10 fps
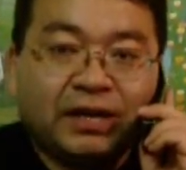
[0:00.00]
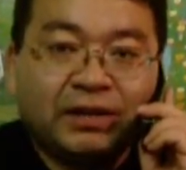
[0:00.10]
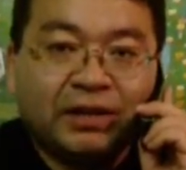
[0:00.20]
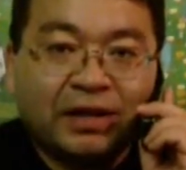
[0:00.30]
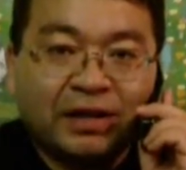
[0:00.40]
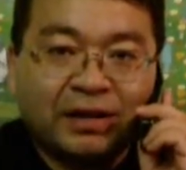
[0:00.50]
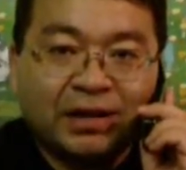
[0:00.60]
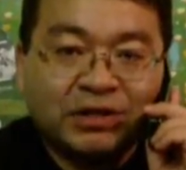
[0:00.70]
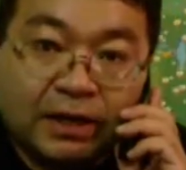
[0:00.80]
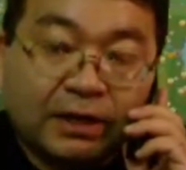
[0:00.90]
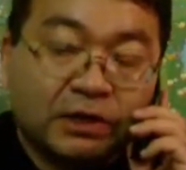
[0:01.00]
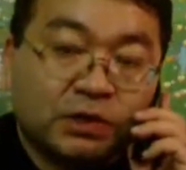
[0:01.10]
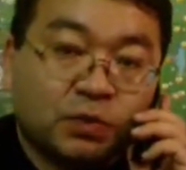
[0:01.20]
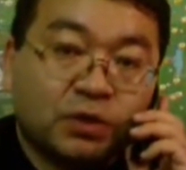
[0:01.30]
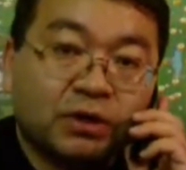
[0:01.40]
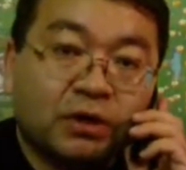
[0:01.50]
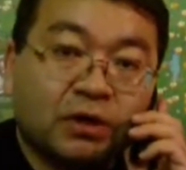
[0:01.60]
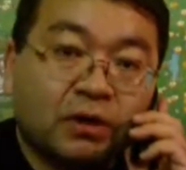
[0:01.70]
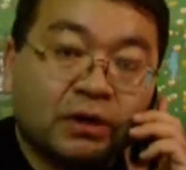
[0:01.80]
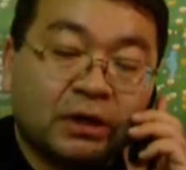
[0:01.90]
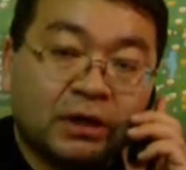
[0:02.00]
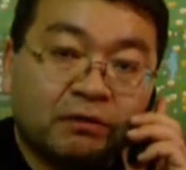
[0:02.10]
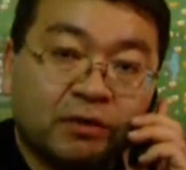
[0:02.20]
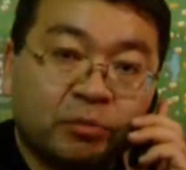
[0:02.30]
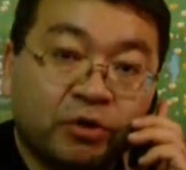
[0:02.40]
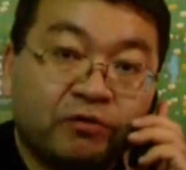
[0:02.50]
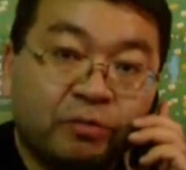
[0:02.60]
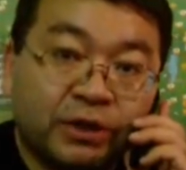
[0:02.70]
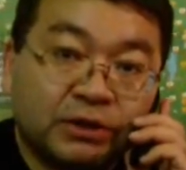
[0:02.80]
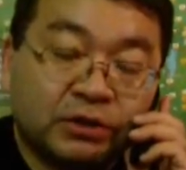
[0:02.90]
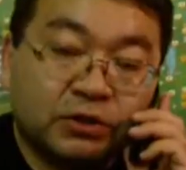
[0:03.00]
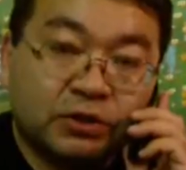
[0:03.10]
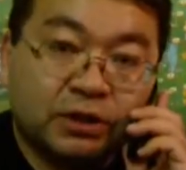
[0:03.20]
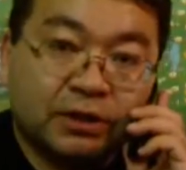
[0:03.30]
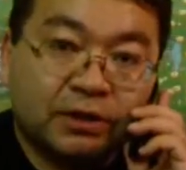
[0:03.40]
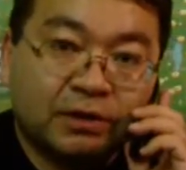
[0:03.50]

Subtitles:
and I just want to call and leave a brief message